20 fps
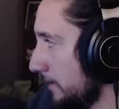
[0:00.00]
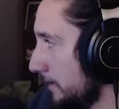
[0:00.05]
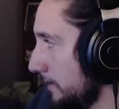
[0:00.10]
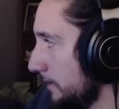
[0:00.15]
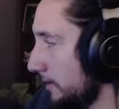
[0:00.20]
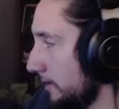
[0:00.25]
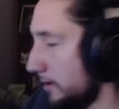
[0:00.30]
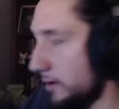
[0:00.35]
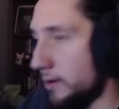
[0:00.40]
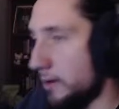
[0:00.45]

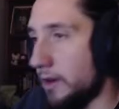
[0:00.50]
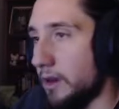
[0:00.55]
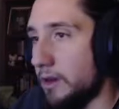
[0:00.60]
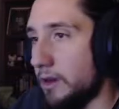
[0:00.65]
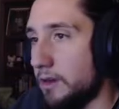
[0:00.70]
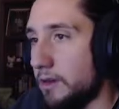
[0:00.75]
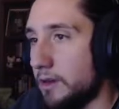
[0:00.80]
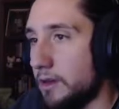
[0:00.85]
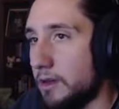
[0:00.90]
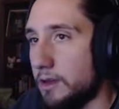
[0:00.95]
Okay.
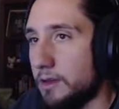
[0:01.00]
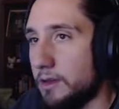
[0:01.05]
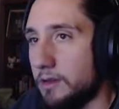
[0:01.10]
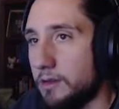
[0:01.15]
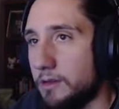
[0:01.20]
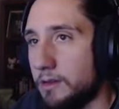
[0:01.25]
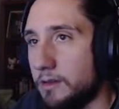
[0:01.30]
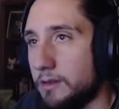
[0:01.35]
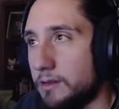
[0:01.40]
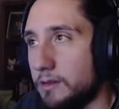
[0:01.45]

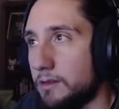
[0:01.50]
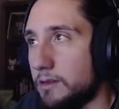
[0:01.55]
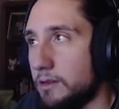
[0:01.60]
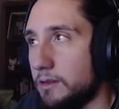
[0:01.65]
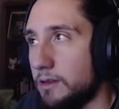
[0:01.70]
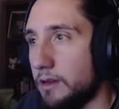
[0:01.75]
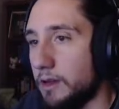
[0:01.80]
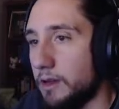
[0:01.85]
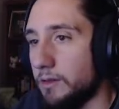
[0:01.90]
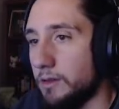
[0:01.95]

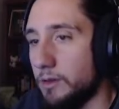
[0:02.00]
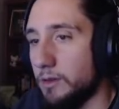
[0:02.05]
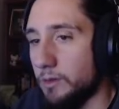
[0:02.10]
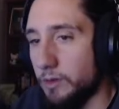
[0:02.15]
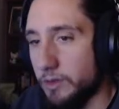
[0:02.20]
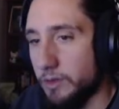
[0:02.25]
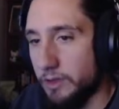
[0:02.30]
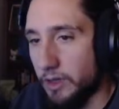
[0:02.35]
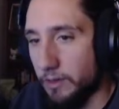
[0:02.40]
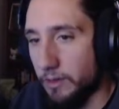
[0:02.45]
Gonna have to do the
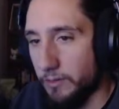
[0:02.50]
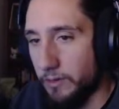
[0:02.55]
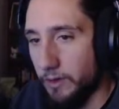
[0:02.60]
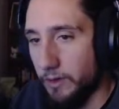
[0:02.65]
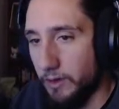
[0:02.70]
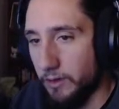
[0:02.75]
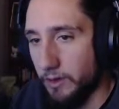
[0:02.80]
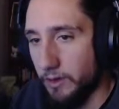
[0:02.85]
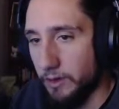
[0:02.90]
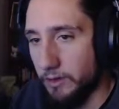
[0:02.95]
same thing
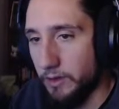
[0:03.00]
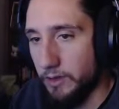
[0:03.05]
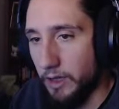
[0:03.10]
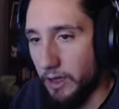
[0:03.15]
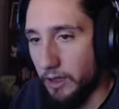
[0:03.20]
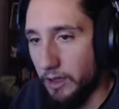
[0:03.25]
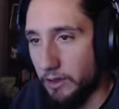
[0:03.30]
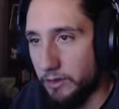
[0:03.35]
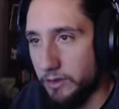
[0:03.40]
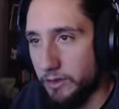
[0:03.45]
then.
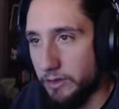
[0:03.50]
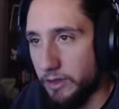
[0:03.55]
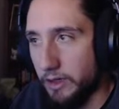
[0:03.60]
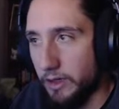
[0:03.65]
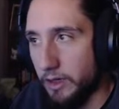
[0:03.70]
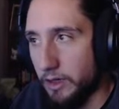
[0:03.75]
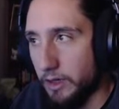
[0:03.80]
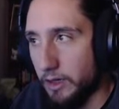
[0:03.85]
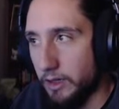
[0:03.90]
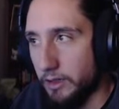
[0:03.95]
Tile
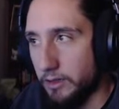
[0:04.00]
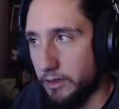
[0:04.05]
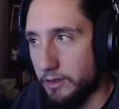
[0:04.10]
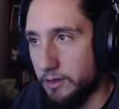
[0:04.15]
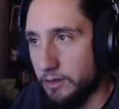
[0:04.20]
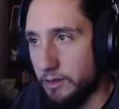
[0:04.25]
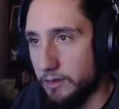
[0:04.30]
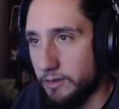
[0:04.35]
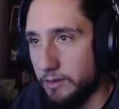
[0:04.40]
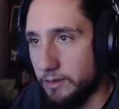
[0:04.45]
side
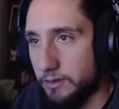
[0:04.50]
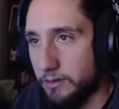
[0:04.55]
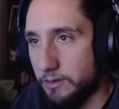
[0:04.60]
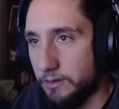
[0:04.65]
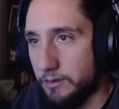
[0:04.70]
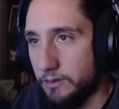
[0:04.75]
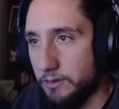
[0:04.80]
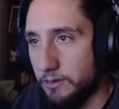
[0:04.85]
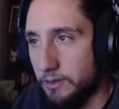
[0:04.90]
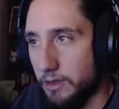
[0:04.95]

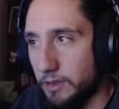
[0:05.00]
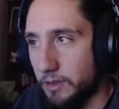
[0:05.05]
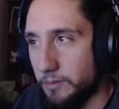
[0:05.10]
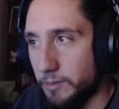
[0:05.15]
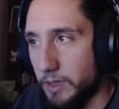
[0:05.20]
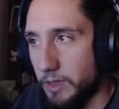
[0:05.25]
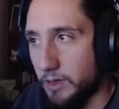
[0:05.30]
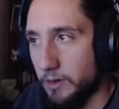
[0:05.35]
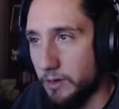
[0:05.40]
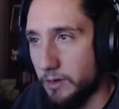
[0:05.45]
and
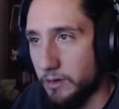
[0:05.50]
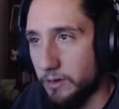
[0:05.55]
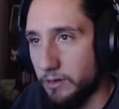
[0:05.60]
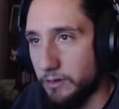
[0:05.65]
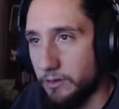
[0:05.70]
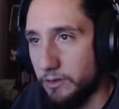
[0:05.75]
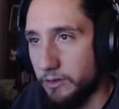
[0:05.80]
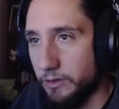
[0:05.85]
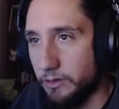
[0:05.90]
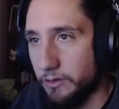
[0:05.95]

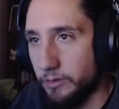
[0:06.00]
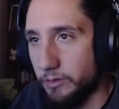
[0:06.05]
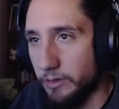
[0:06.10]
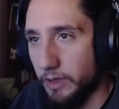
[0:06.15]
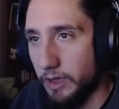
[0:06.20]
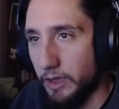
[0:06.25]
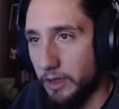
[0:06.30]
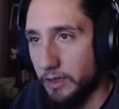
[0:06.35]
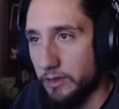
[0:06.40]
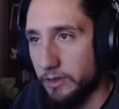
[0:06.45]
meters, when that
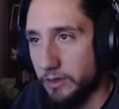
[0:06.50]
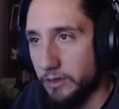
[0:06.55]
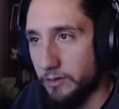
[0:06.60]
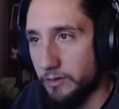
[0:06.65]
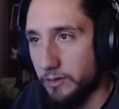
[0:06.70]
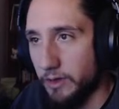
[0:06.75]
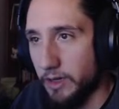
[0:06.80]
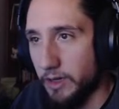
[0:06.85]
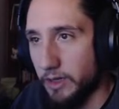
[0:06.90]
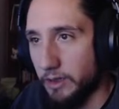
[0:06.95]
gets
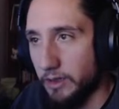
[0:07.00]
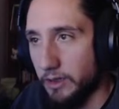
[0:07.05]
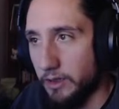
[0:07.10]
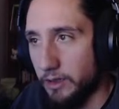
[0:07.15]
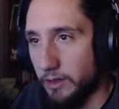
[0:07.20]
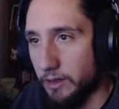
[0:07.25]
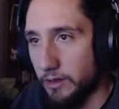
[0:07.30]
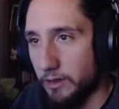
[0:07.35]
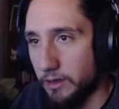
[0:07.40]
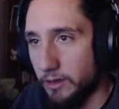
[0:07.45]
defined
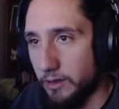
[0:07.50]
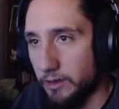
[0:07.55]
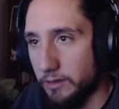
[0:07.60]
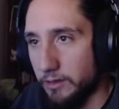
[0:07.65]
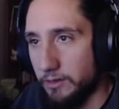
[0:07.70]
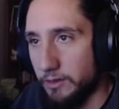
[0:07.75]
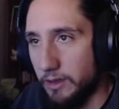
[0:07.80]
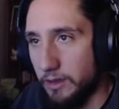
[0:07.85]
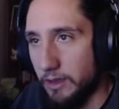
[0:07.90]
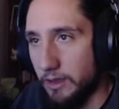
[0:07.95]
here
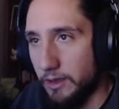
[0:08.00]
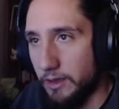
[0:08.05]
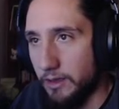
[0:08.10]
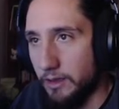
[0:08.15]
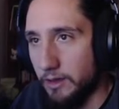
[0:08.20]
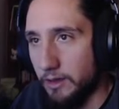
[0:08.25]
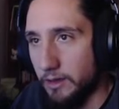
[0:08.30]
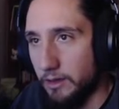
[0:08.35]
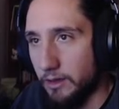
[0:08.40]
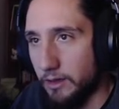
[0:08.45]

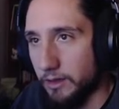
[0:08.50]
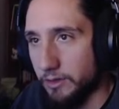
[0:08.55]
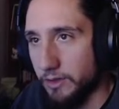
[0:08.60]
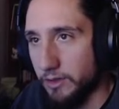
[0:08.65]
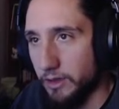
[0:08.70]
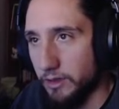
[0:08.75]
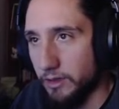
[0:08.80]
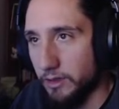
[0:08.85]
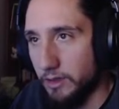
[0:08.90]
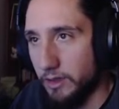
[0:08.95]
and assigned
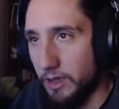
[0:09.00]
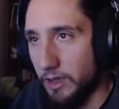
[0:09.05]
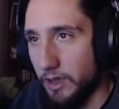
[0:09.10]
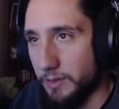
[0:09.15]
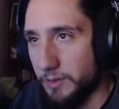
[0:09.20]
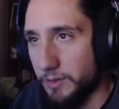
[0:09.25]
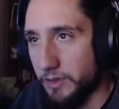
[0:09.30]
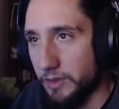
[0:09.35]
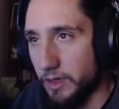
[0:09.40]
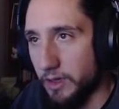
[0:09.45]
to the game
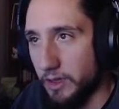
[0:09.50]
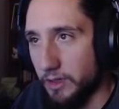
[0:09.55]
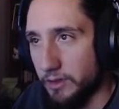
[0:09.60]
state.